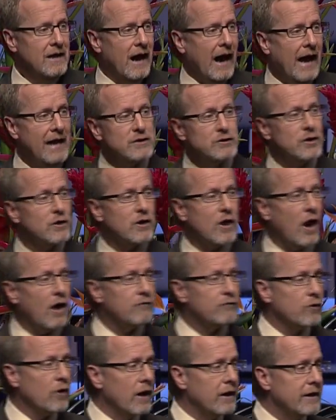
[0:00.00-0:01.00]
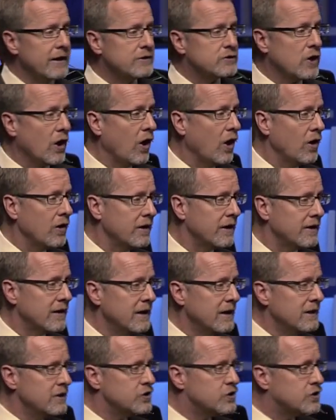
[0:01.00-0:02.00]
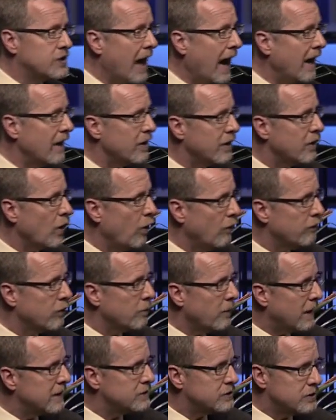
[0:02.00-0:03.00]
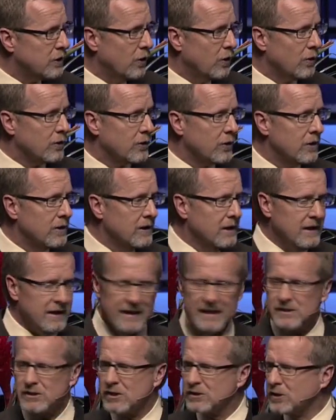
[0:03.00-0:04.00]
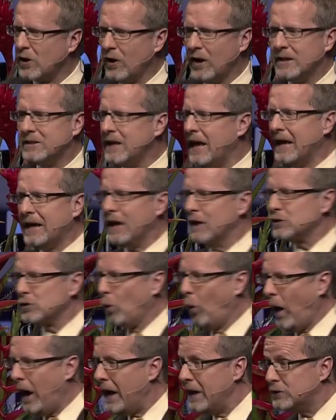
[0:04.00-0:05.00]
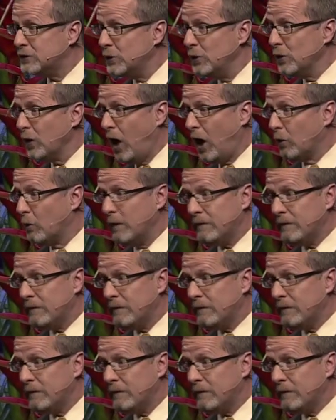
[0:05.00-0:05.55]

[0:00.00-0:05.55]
I took off running, turned, and shouted over my shoulder, This is going to take us way too long.